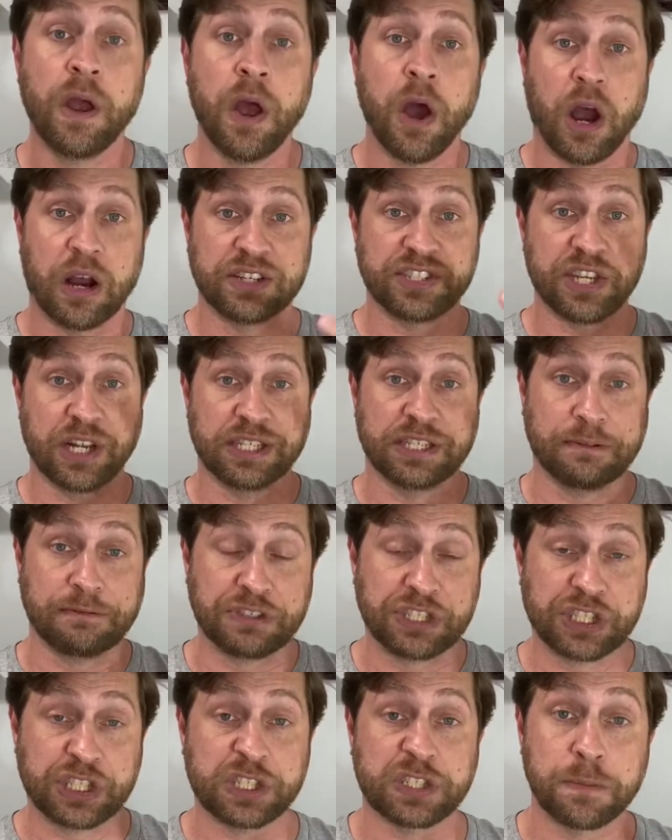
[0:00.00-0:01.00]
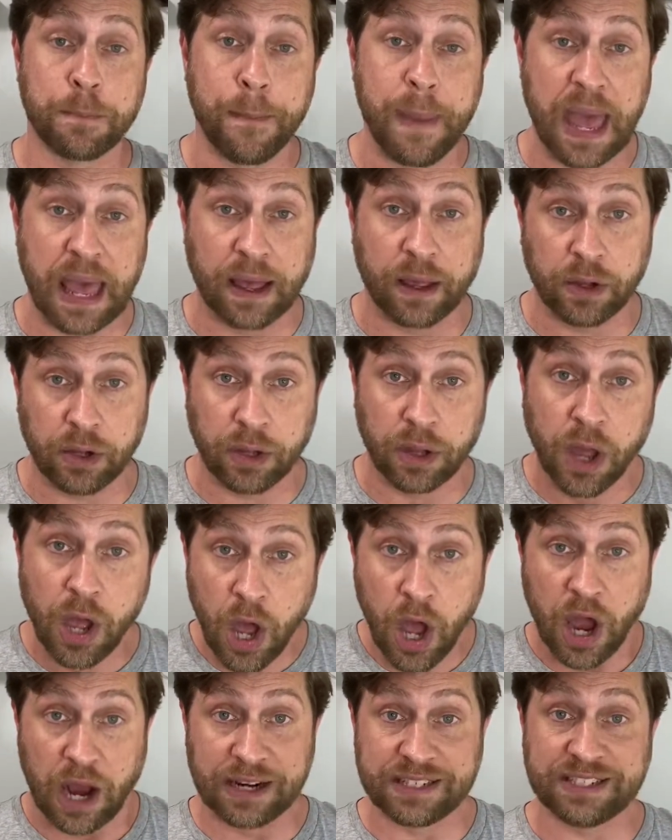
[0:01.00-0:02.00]
our sense of smell,
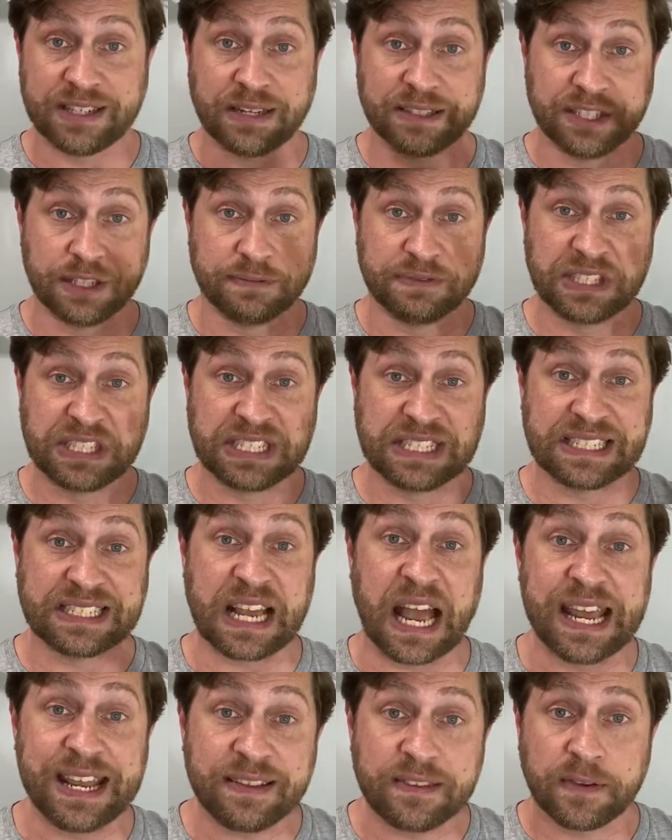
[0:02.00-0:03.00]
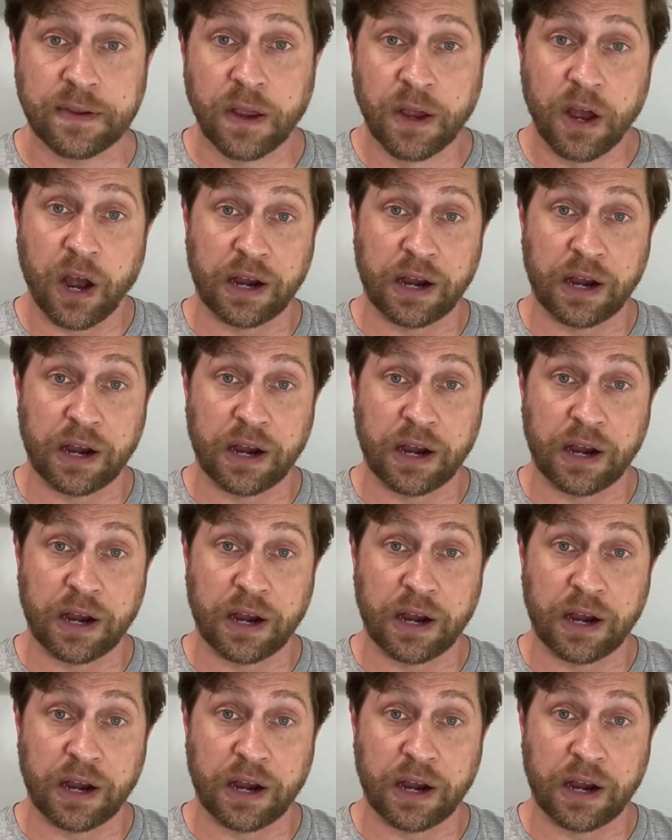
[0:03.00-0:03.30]
our sense of sight, our